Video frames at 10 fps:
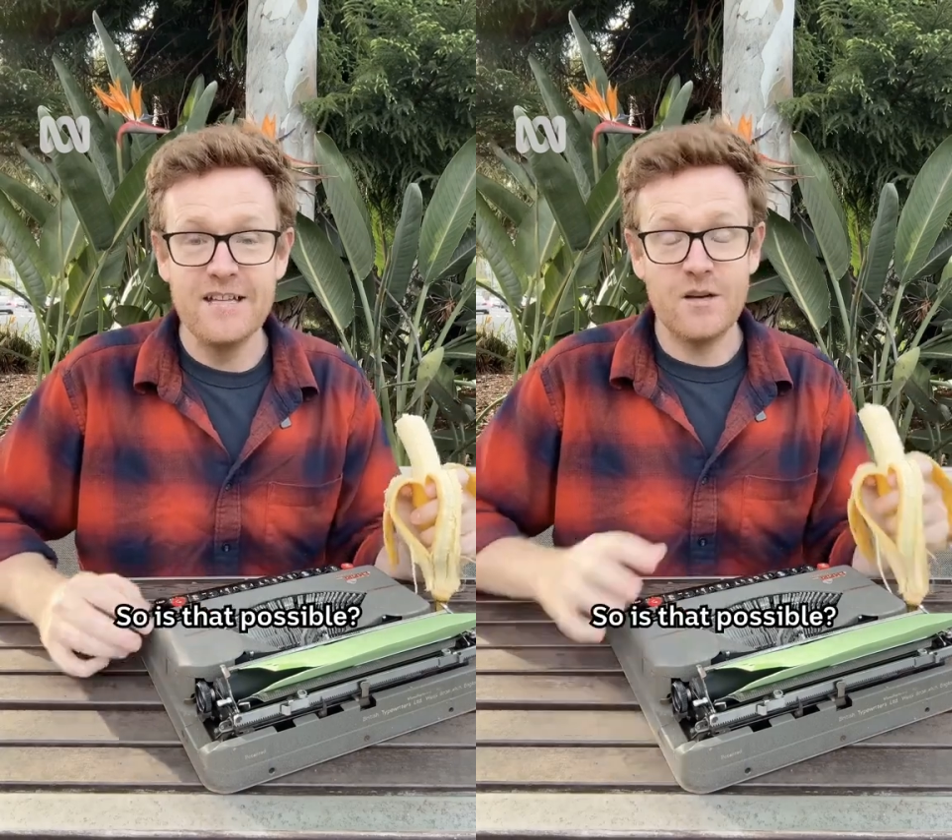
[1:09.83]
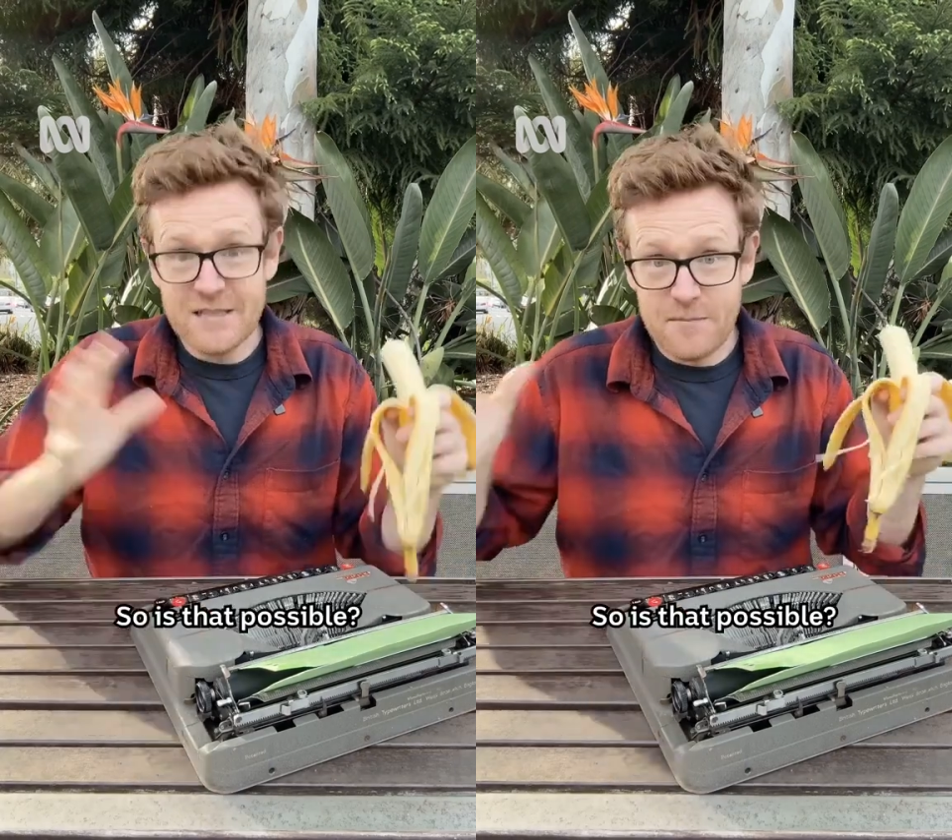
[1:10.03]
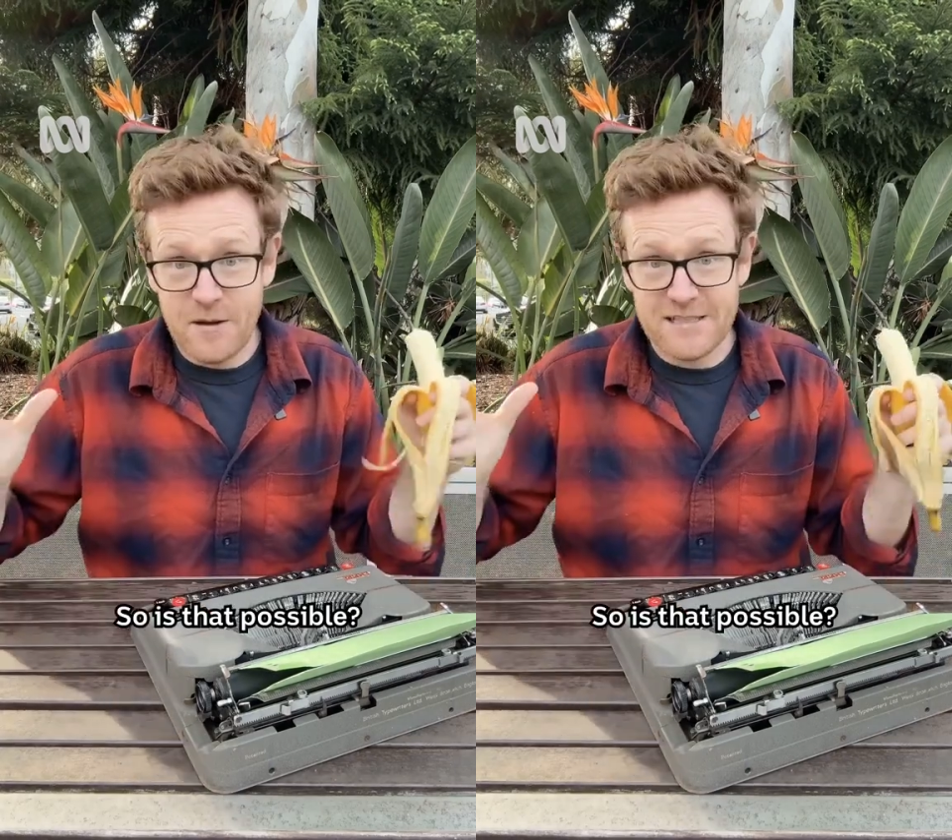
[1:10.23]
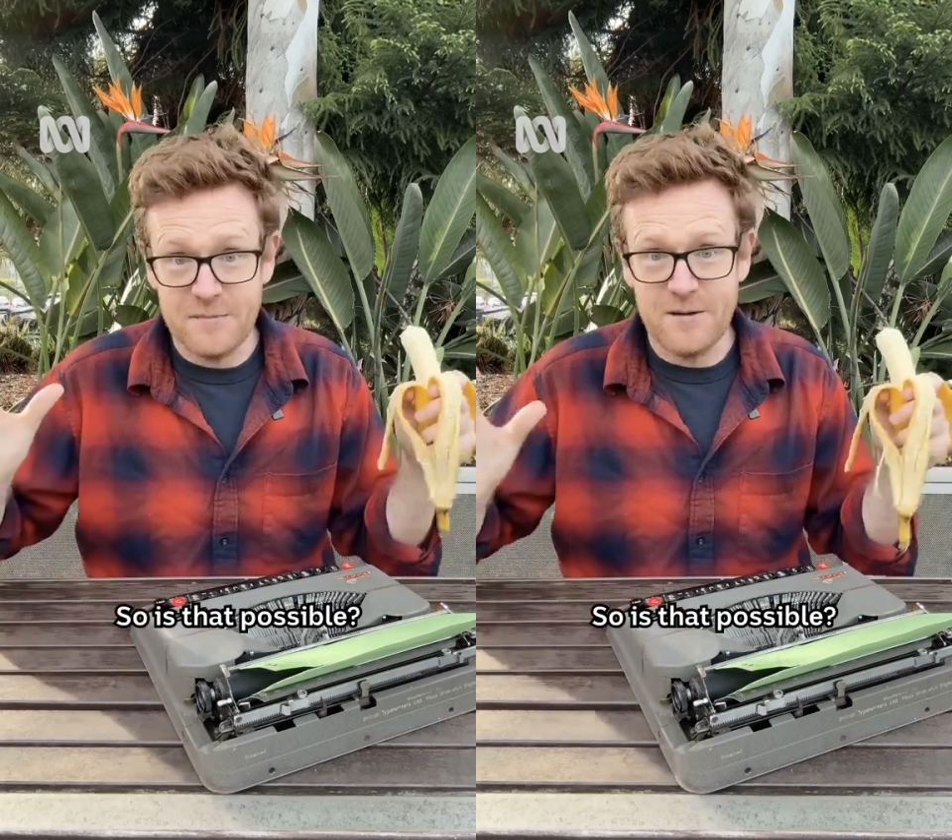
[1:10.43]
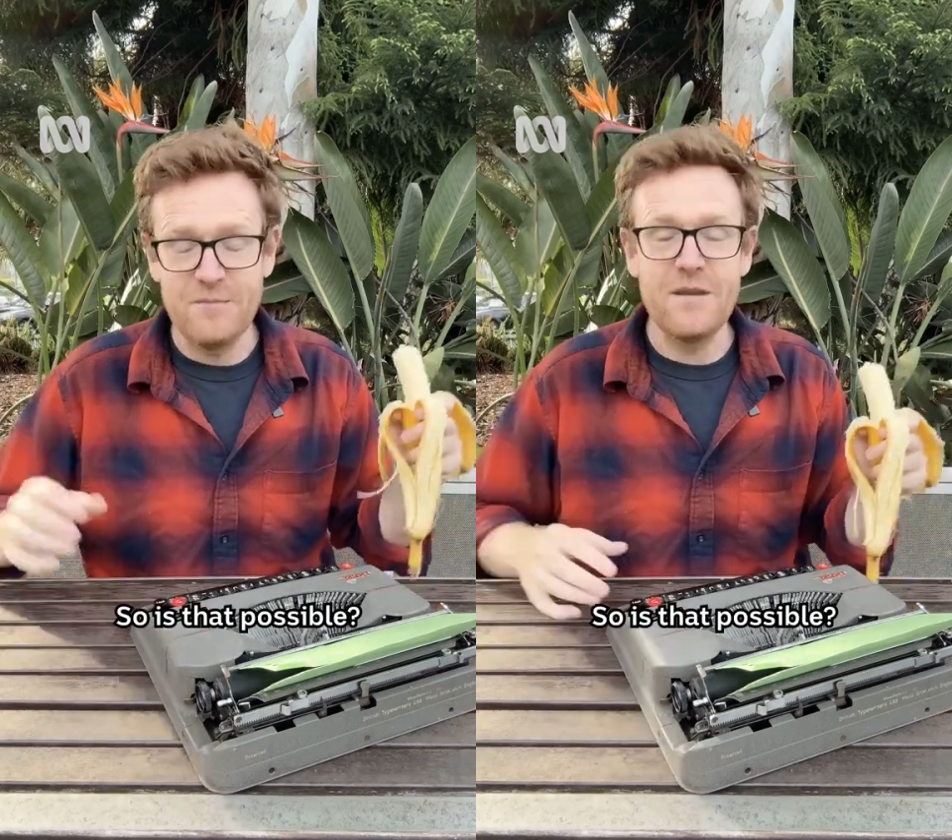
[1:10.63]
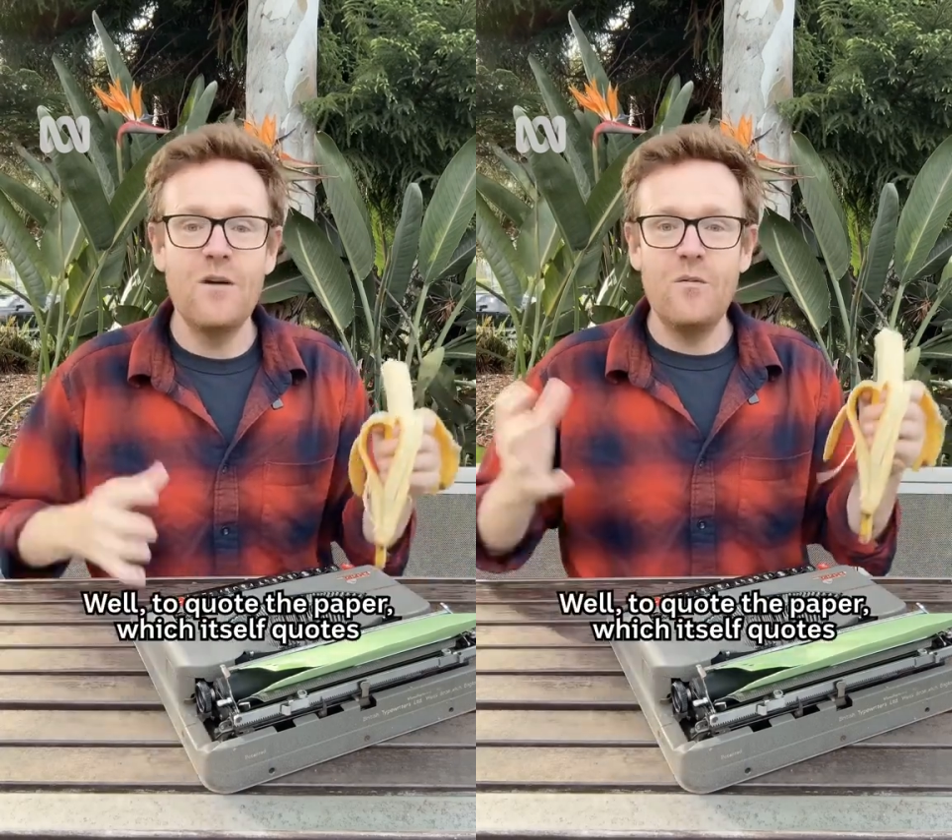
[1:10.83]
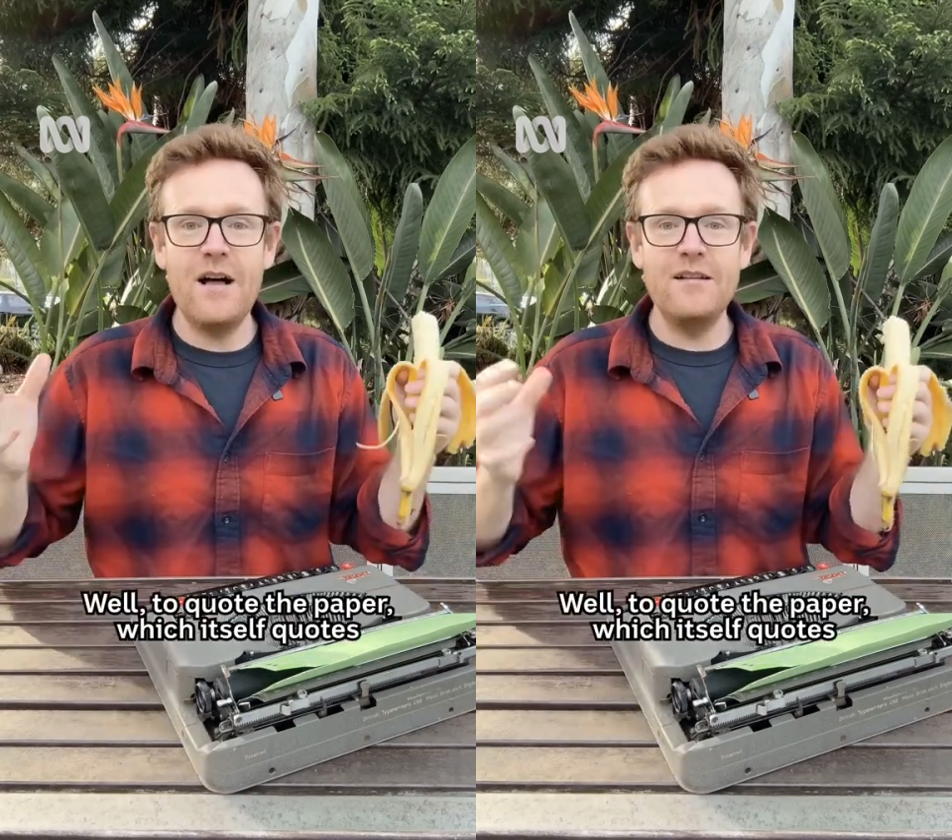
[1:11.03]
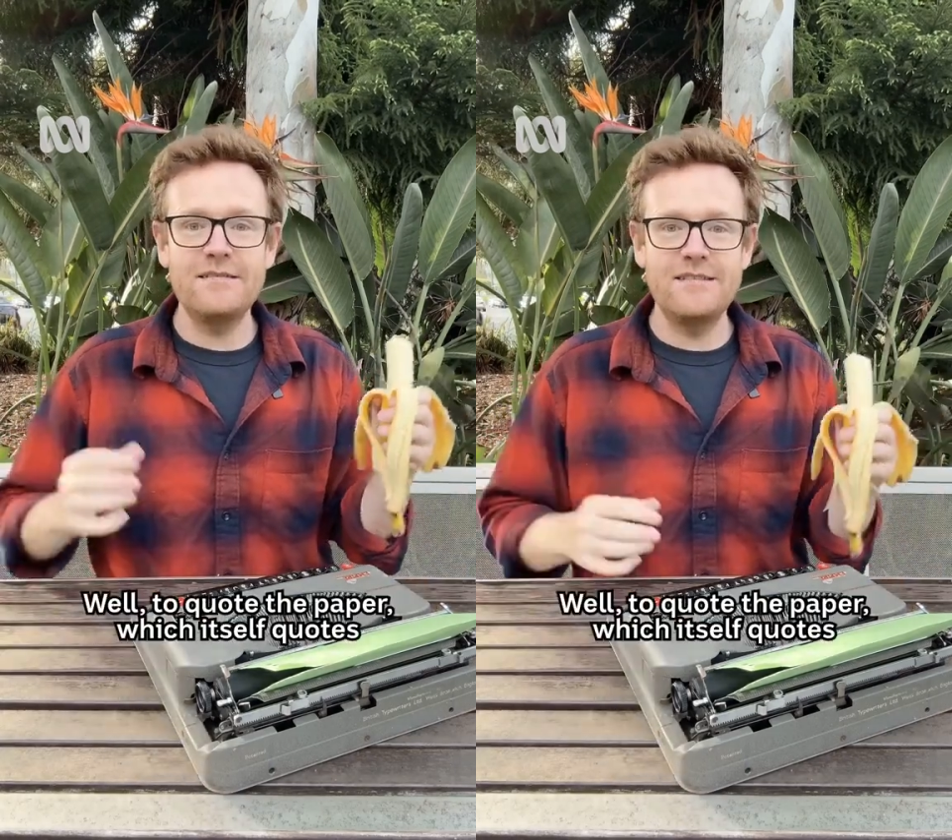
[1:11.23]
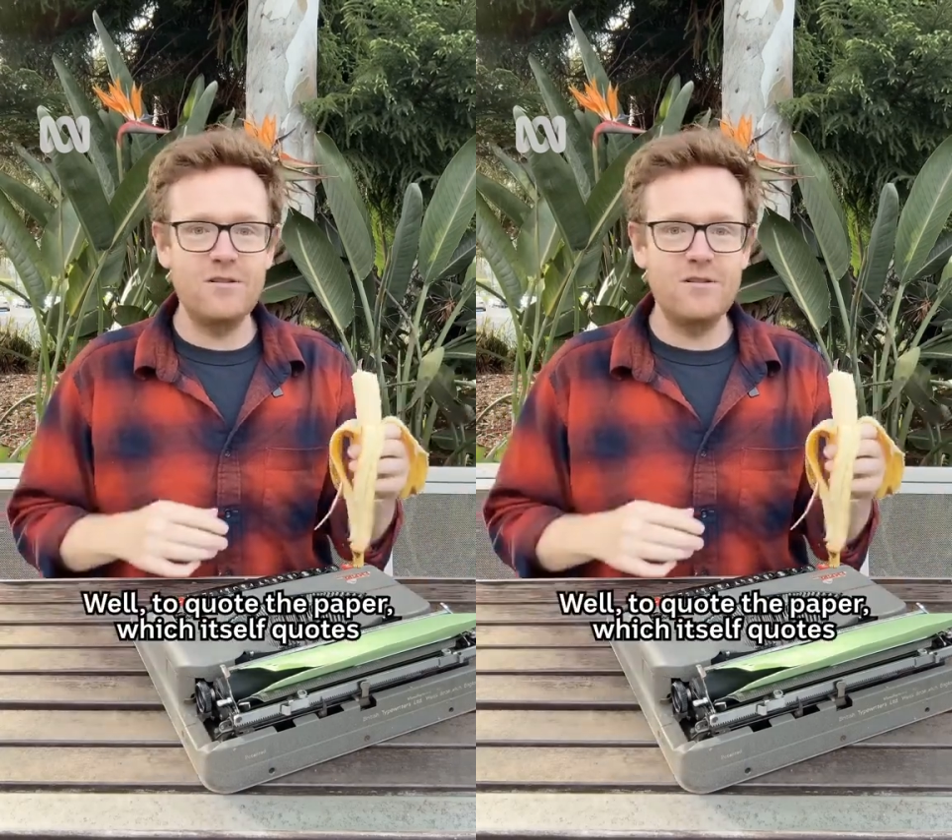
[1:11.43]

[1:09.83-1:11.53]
So is it possible? Well,